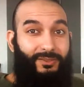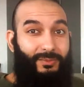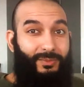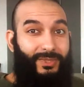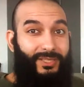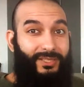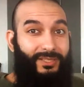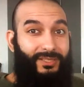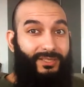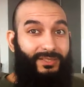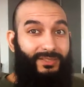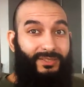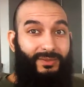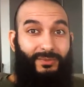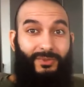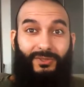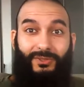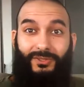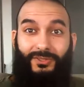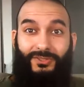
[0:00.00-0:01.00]
be some
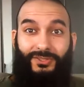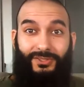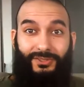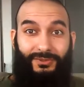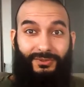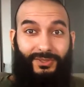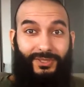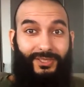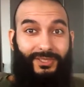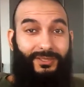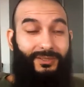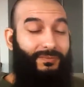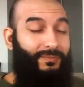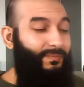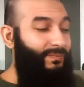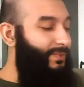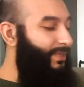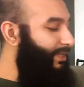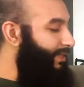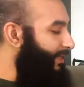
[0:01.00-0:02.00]
orange and green.
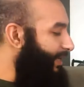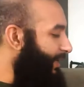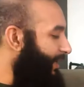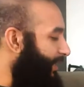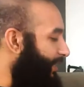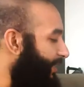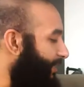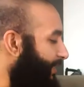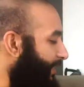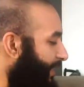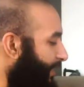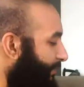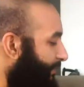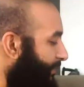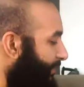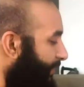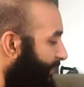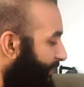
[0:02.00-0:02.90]
And I will